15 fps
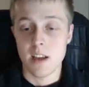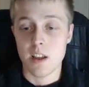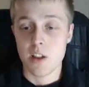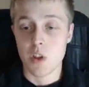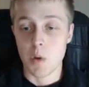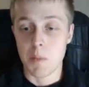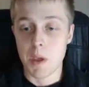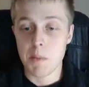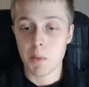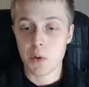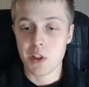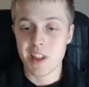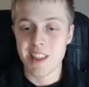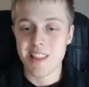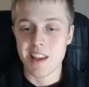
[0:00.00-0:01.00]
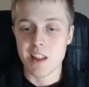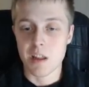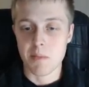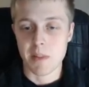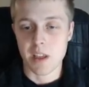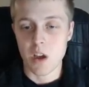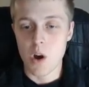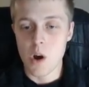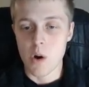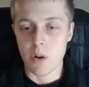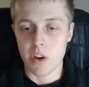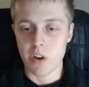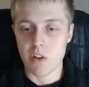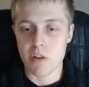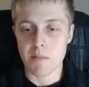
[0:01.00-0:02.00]
So people see this and be like, oh,
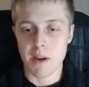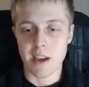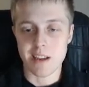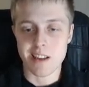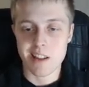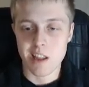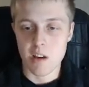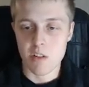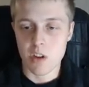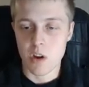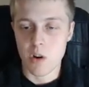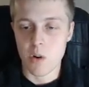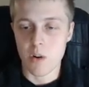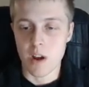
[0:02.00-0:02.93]
here's my discount code.